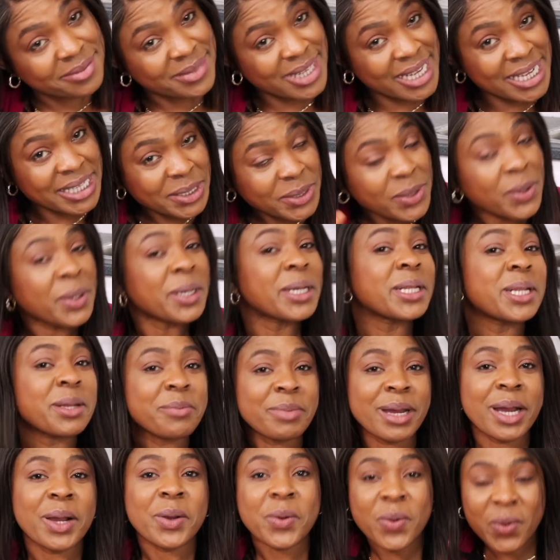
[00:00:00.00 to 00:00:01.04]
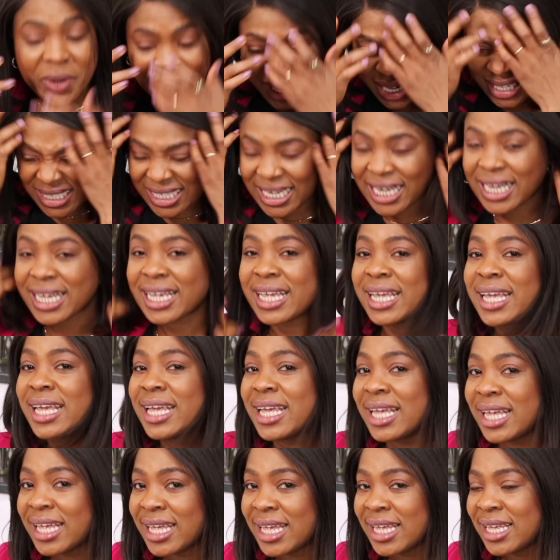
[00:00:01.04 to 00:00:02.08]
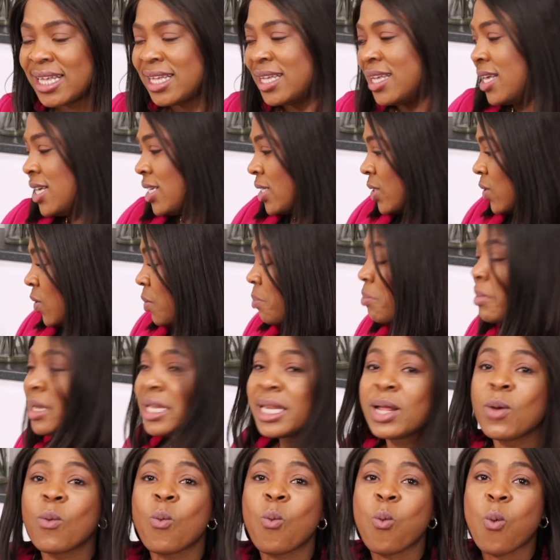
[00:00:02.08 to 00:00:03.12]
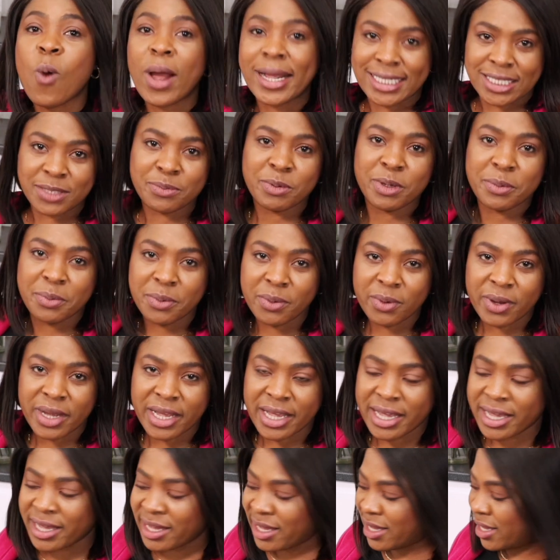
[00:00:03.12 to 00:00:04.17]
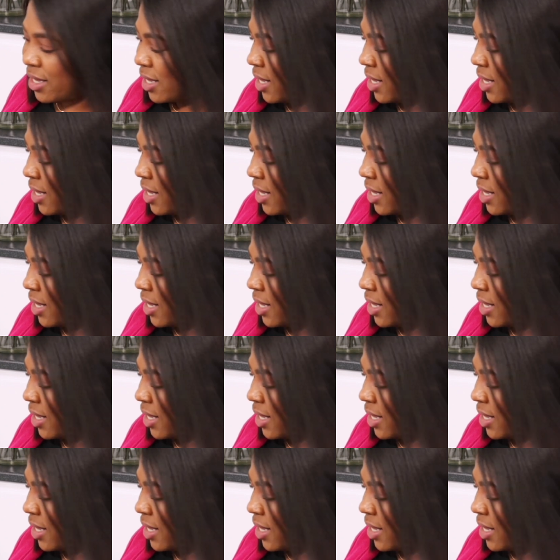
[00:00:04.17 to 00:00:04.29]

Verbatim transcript: He's talking about Caucasian hair, so meaning white people hair.